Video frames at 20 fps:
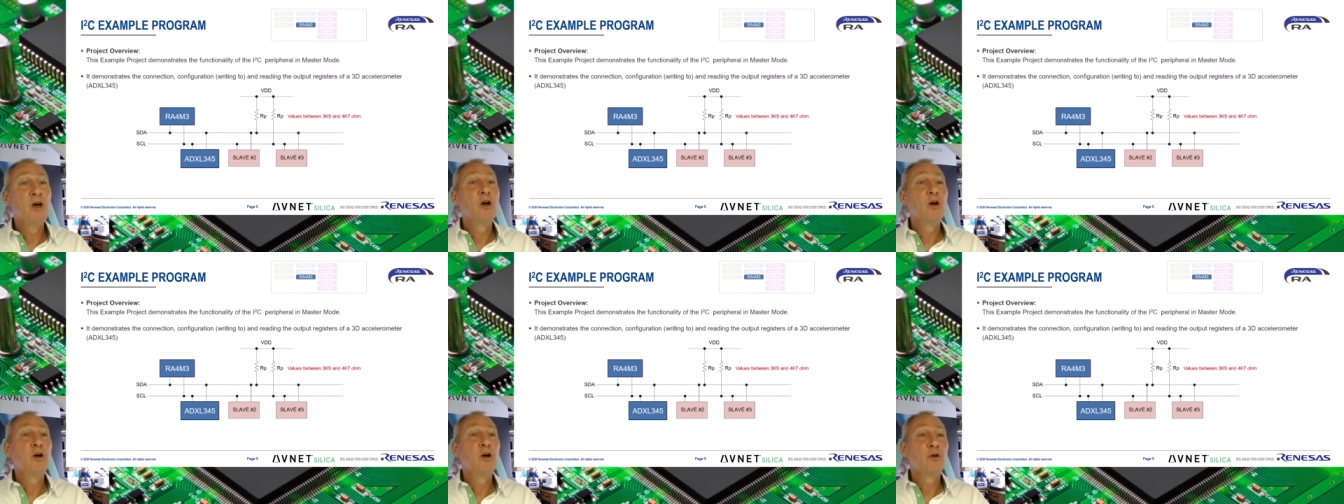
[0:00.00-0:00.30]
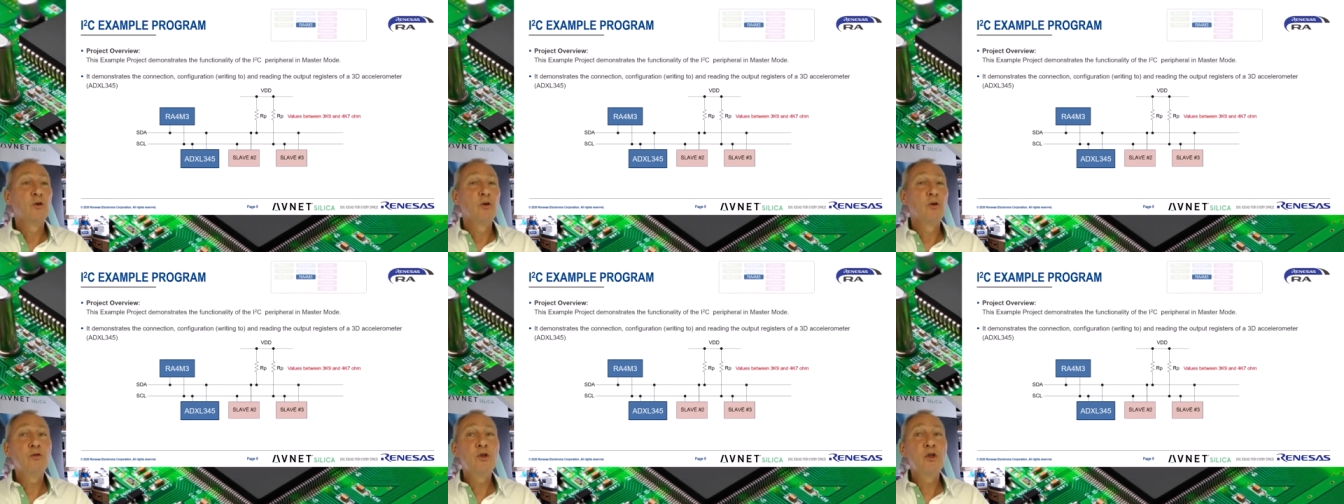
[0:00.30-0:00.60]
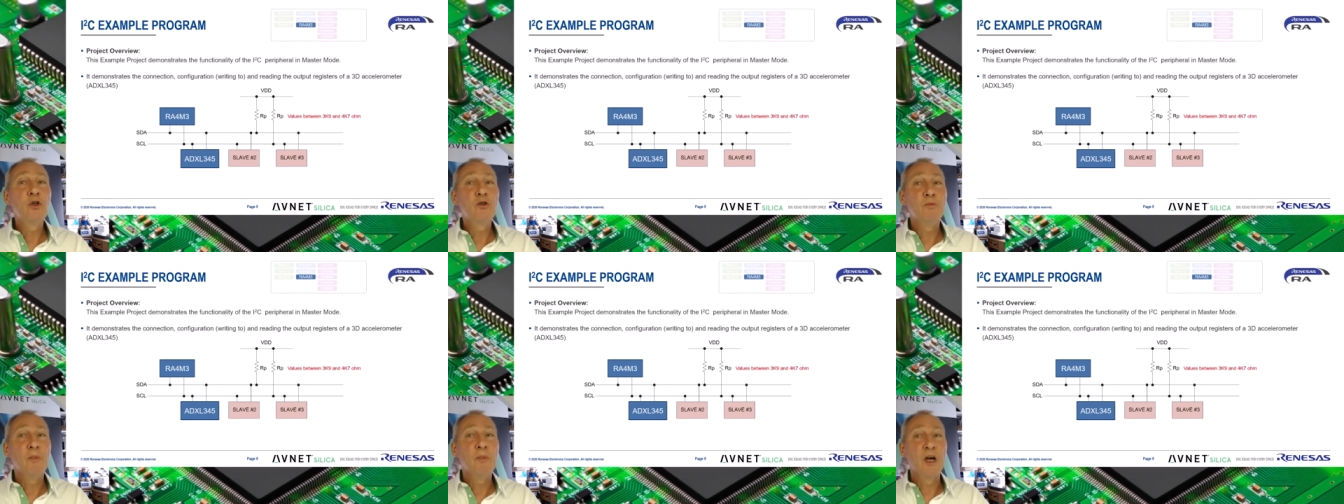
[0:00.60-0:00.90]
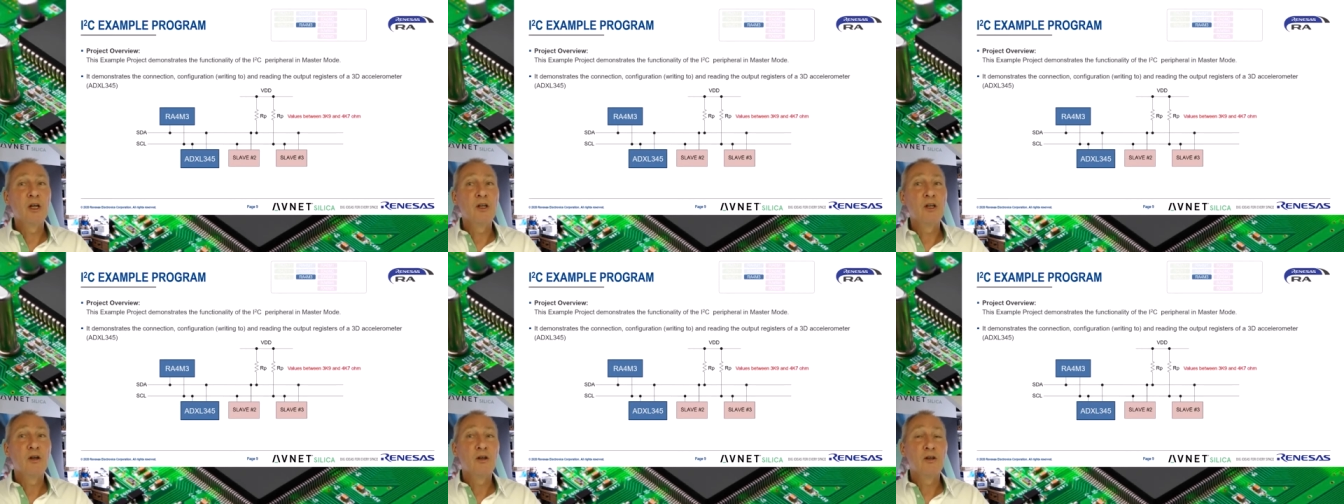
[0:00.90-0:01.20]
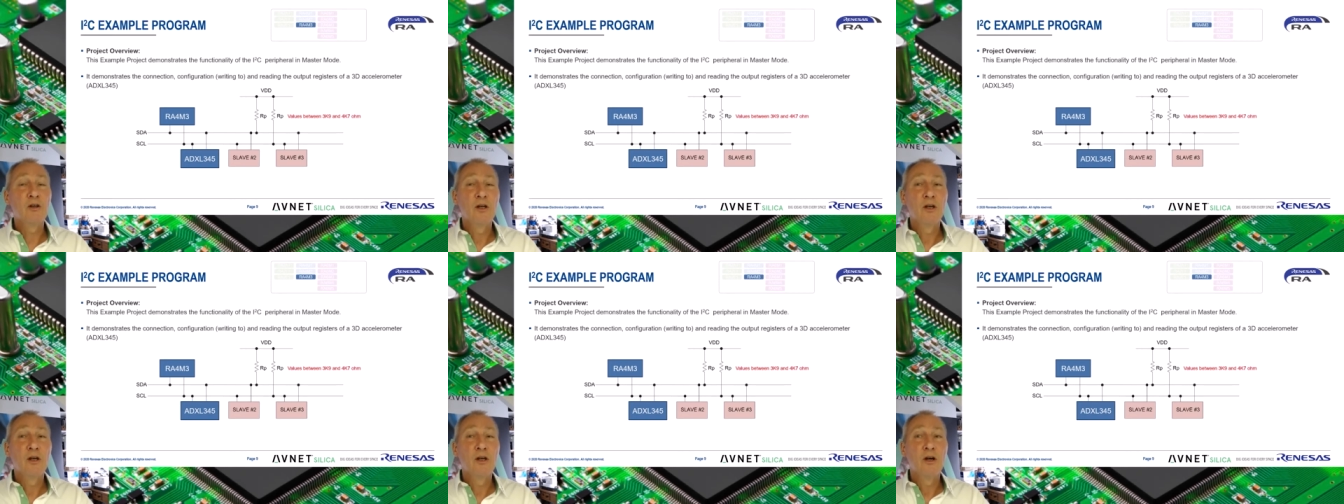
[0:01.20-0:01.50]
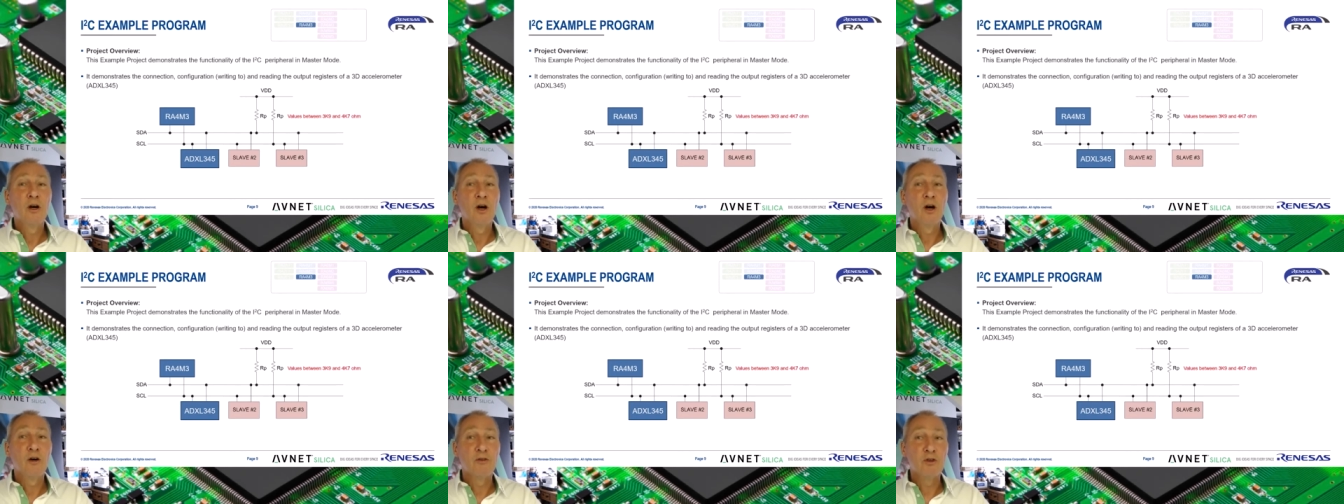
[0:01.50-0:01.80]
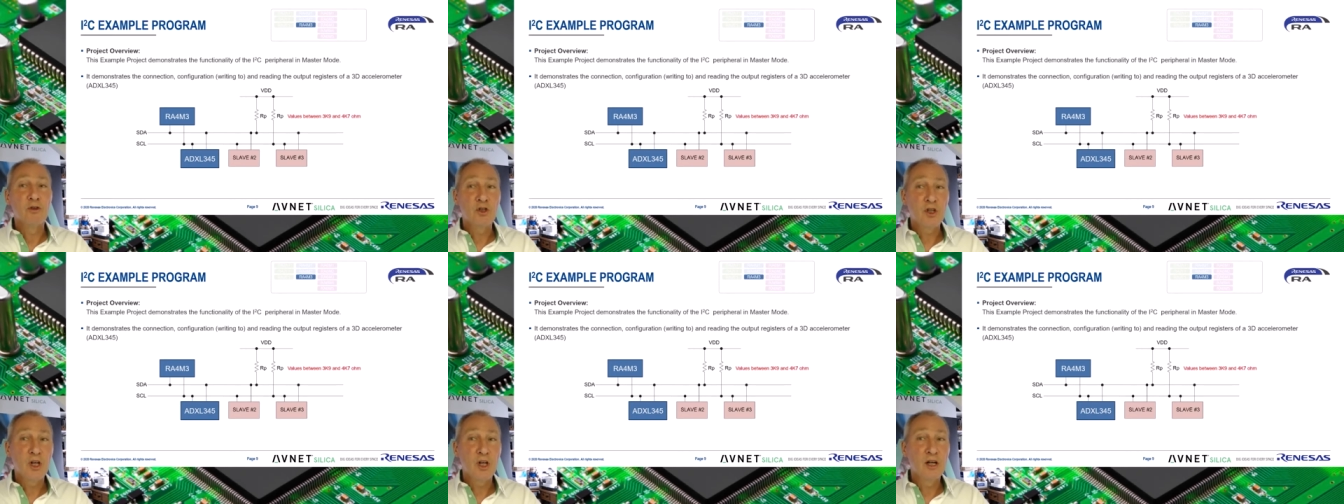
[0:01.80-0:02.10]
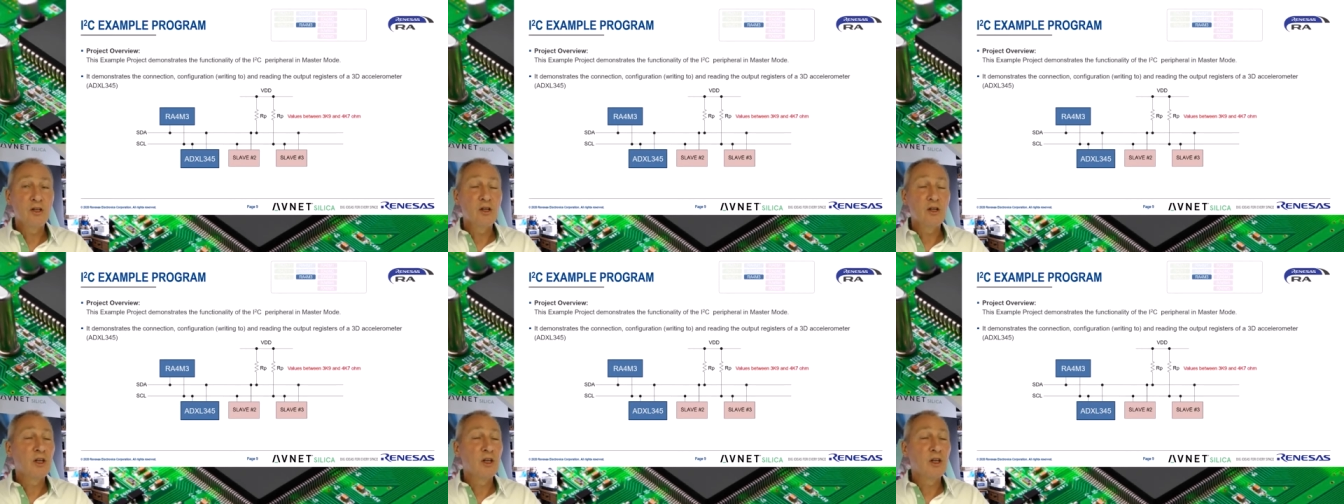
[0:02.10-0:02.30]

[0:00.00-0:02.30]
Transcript: Use is made of a standard